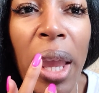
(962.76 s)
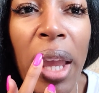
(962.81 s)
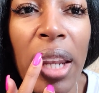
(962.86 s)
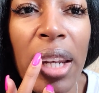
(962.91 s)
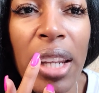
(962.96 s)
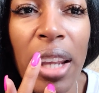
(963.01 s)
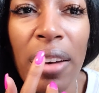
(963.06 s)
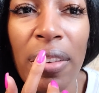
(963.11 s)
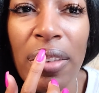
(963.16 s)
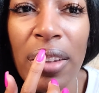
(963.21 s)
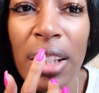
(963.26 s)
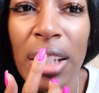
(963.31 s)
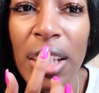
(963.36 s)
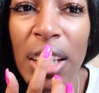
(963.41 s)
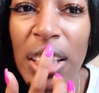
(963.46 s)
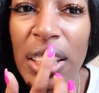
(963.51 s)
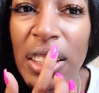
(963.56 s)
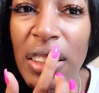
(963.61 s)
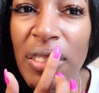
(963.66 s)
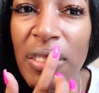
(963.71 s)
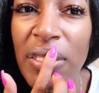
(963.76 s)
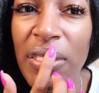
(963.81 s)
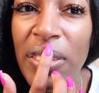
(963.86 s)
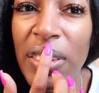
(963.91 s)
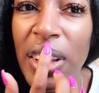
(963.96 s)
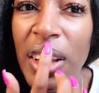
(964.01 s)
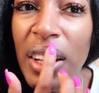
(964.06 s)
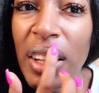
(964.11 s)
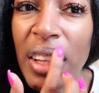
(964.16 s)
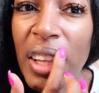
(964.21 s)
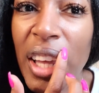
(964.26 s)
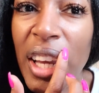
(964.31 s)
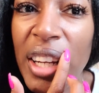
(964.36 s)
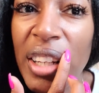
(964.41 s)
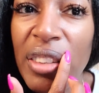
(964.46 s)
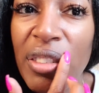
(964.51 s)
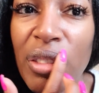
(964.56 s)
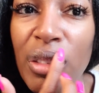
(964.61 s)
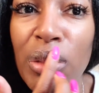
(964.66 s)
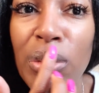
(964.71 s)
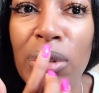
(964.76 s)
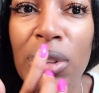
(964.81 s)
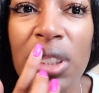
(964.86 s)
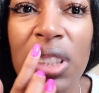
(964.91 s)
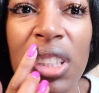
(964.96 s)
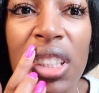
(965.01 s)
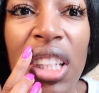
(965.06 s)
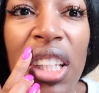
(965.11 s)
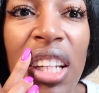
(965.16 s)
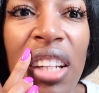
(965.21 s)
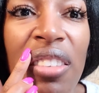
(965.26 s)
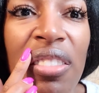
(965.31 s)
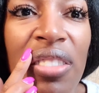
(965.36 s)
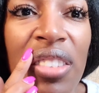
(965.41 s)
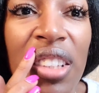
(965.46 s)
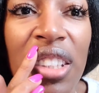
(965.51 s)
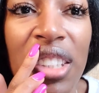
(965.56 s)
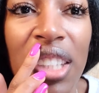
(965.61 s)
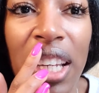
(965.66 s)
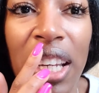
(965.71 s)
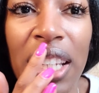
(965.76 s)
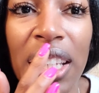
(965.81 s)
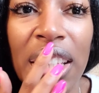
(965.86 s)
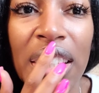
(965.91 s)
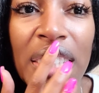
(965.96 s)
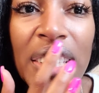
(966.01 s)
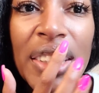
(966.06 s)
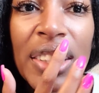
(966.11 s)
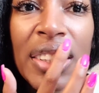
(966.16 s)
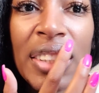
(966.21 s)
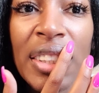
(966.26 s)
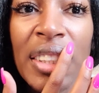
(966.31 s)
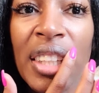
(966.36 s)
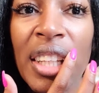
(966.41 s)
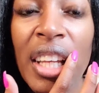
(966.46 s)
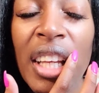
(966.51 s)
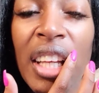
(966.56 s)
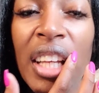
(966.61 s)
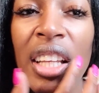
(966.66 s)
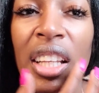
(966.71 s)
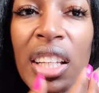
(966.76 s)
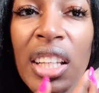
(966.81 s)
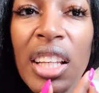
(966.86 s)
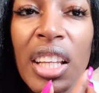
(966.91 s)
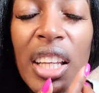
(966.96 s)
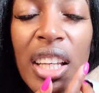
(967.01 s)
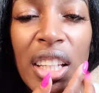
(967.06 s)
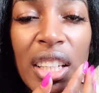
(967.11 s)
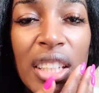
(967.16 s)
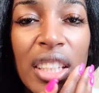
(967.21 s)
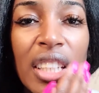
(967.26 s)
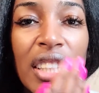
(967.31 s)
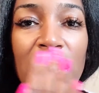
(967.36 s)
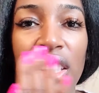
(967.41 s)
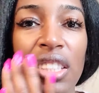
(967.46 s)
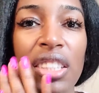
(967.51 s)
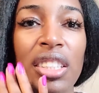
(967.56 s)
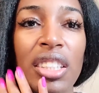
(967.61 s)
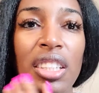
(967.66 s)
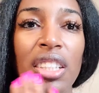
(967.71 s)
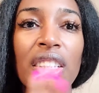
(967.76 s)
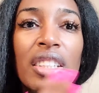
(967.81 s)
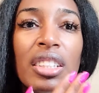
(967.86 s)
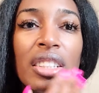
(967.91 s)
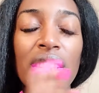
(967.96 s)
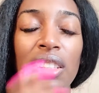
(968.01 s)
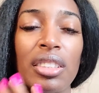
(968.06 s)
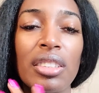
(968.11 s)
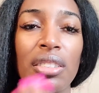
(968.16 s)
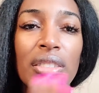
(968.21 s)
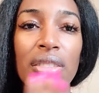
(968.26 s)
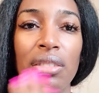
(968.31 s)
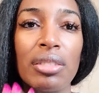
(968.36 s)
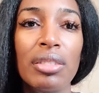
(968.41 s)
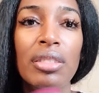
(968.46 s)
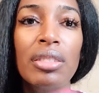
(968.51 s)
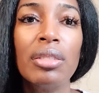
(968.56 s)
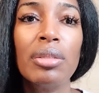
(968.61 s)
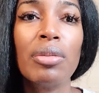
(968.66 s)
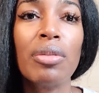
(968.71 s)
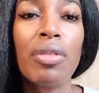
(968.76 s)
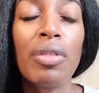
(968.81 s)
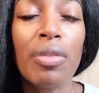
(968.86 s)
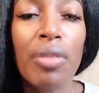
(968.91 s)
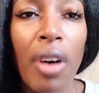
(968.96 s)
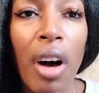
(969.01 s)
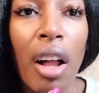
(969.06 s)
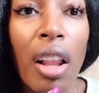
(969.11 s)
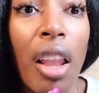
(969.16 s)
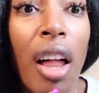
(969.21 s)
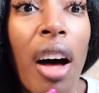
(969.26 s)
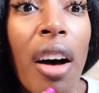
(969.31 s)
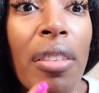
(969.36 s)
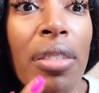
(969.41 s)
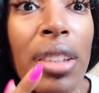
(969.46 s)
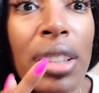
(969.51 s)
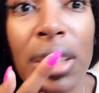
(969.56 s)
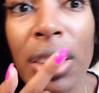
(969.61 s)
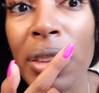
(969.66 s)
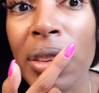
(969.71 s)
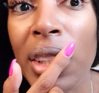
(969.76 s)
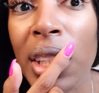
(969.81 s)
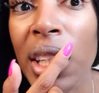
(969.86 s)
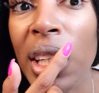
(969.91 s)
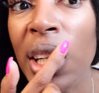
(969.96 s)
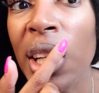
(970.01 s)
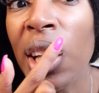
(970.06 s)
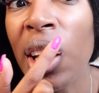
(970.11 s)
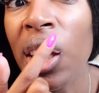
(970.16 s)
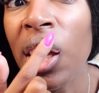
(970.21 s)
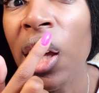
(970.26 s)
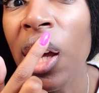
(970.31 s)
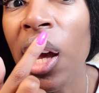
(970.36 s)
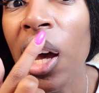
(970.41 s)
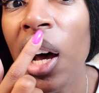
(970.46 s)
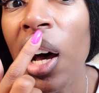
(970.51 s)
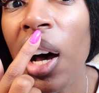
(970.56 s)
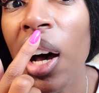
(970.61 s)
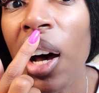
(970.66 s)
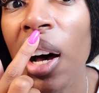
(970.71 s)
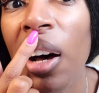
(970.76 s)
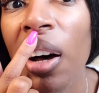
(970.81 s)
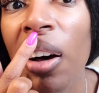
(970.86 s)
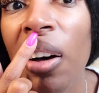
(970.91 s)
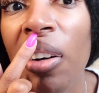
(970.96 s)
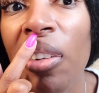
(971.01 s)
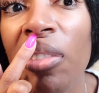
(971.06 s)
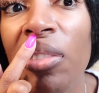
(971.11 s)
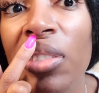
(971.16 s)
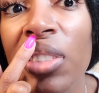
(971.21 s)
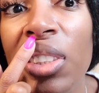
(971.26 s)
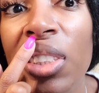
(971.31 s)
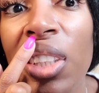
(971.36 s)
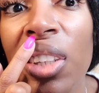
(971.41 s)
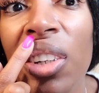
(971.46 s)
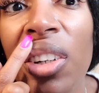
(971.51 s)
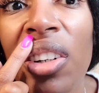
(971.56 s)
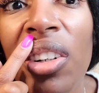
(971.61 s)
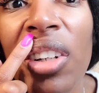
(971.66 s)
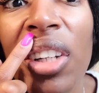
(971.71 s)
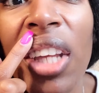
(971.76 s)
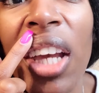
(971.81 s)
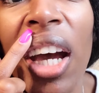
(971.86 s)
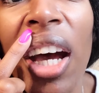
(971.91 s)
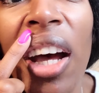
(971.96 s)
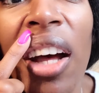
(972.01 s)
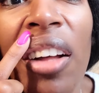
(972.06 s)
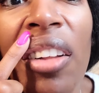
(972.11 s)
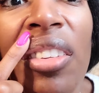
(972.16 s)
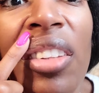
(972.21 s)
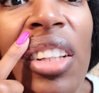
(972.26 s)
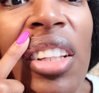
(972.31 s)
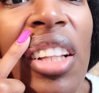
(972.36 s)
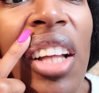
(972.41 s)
It definitely doesn't feel like normal skin. It feels like it needs to fall off or something. So yeah,